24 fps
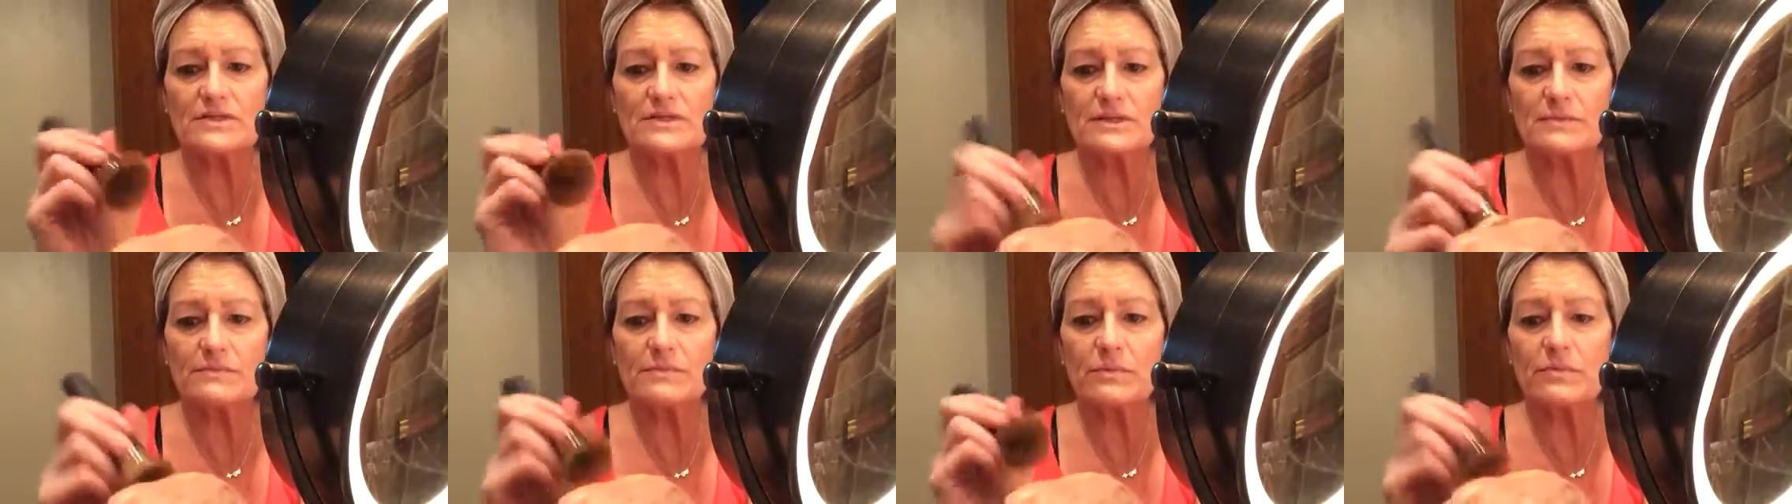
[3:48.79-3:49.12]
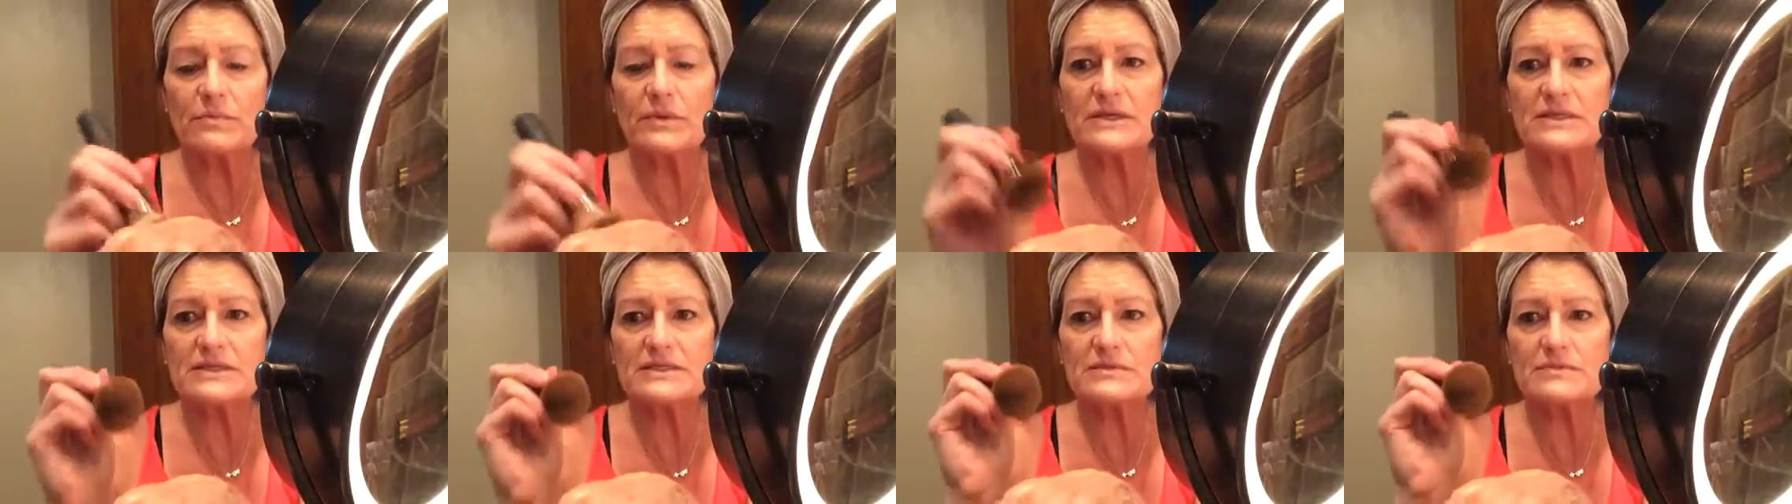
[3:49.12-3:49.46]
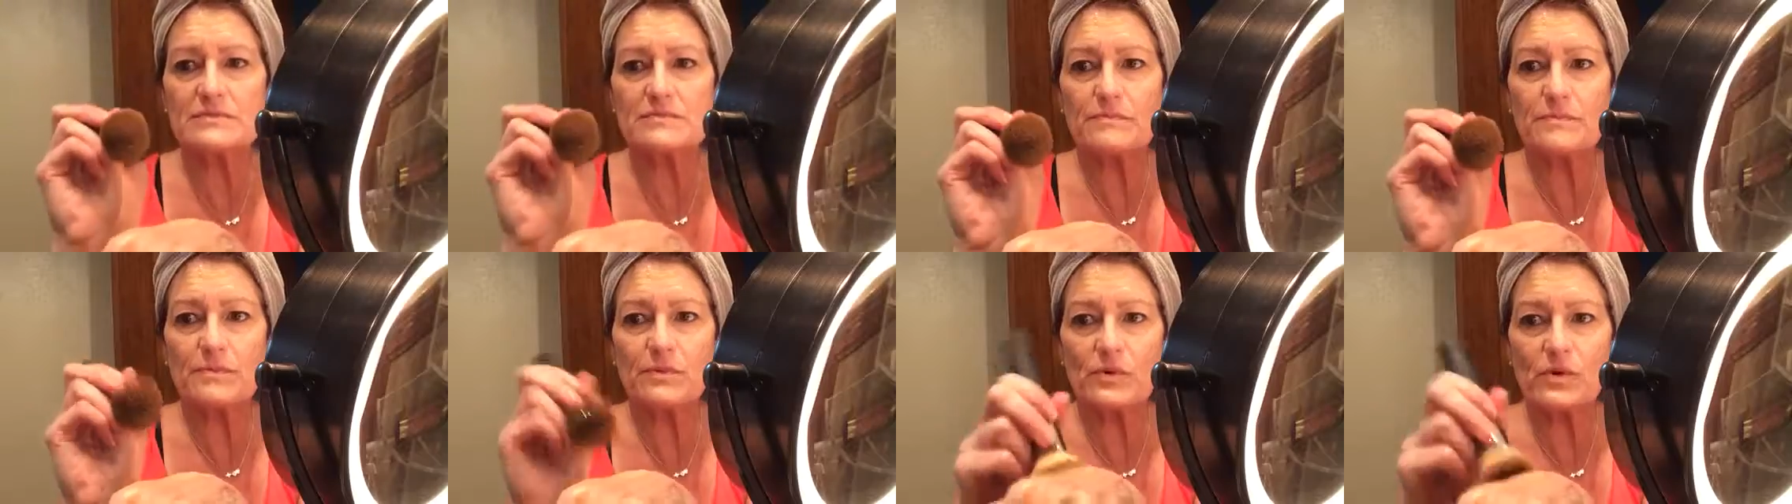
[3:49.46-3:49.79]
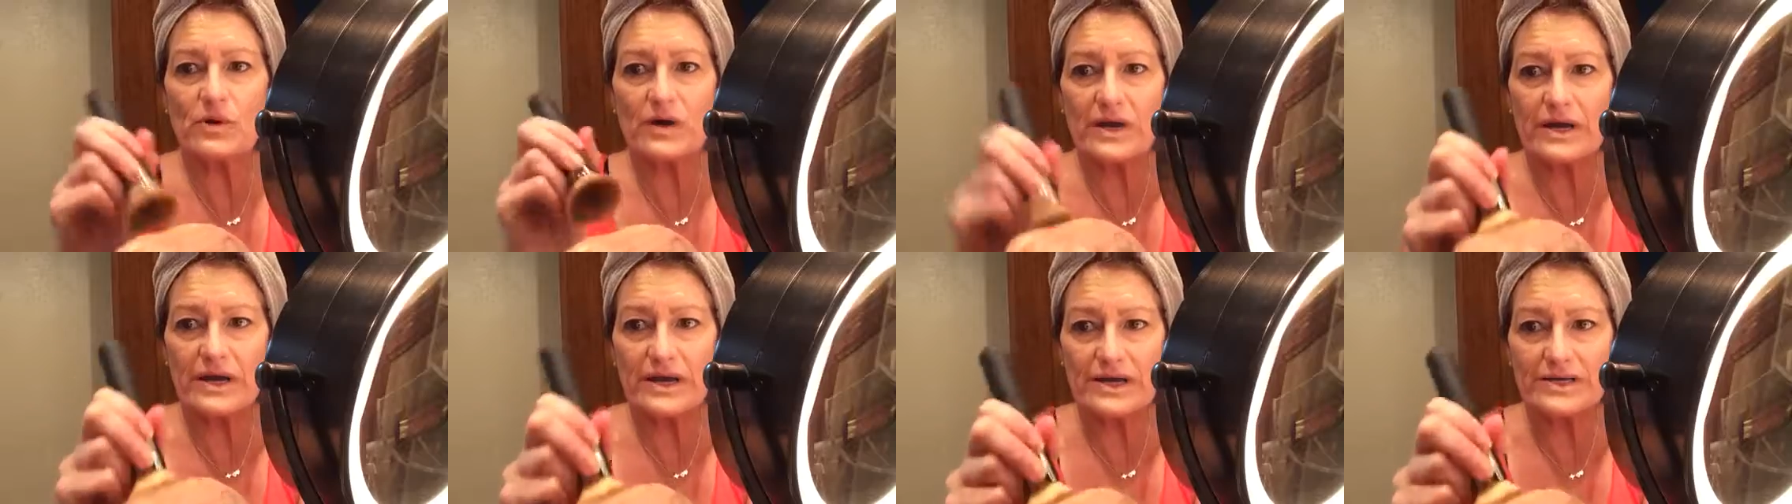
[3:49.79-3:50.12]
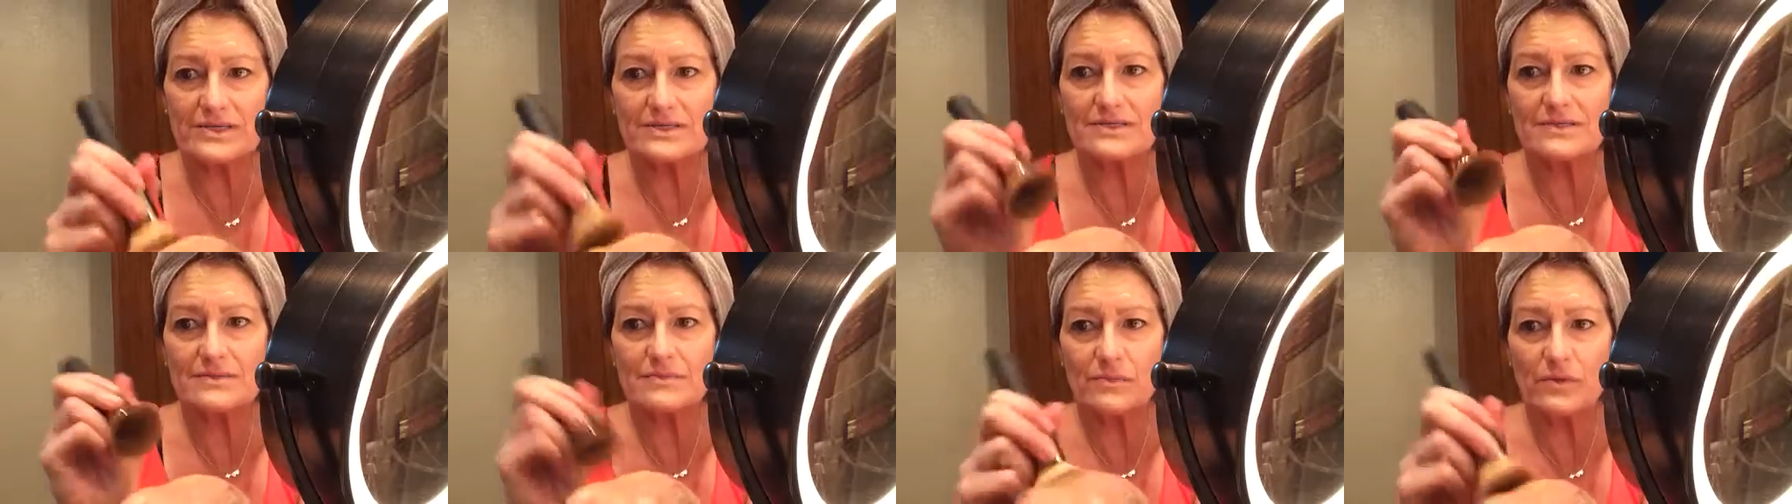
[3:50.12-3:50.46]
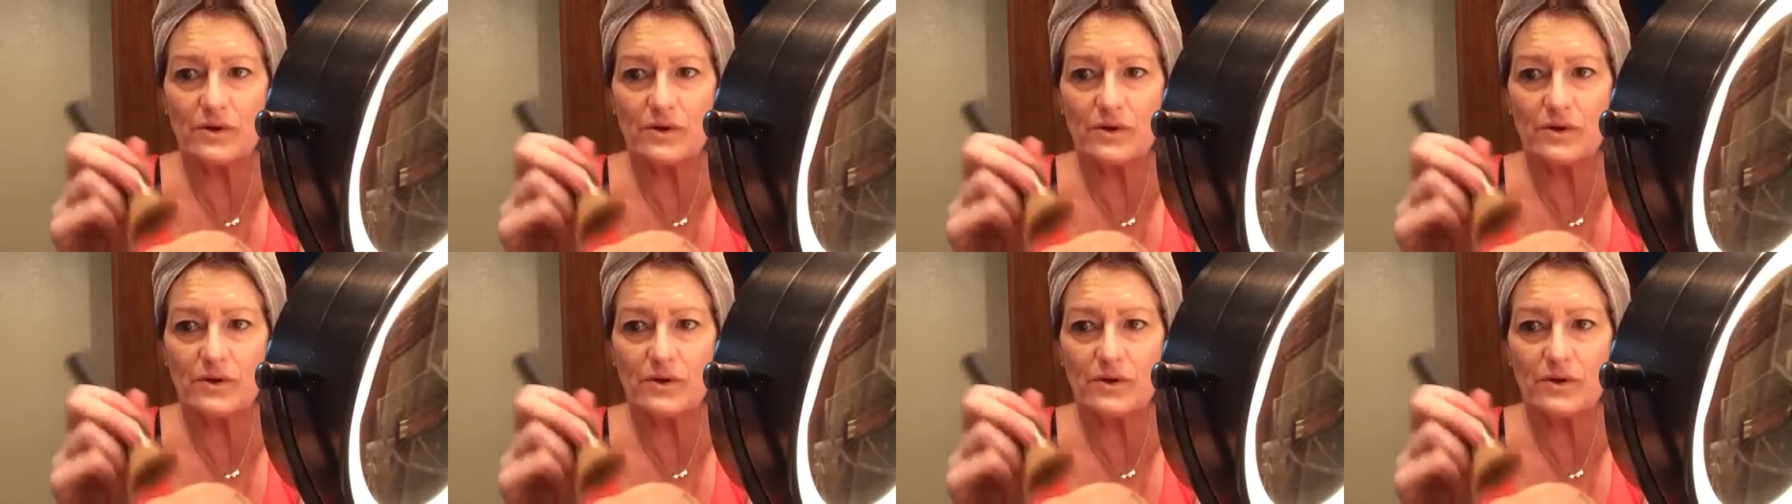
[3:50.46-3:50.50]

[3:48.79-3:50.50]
Stipple means press.